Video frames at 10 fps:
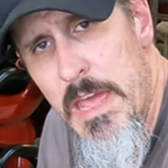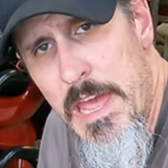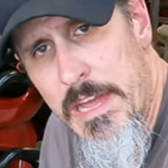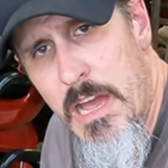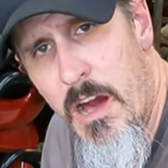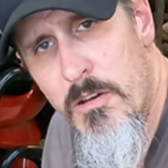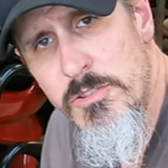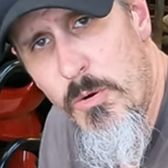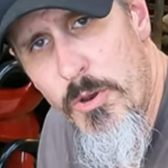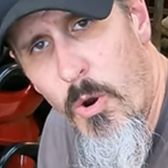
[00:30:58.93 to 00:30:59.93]
It
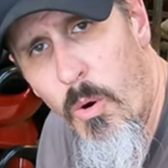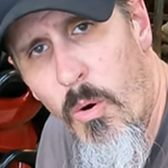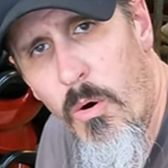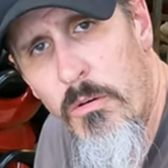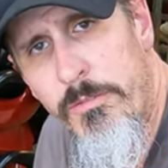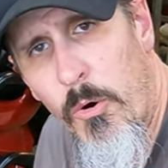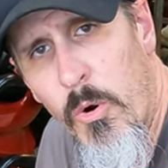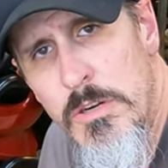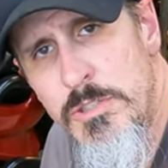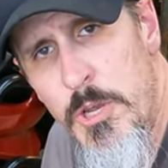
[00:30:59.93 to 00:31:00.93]
calls on your oil for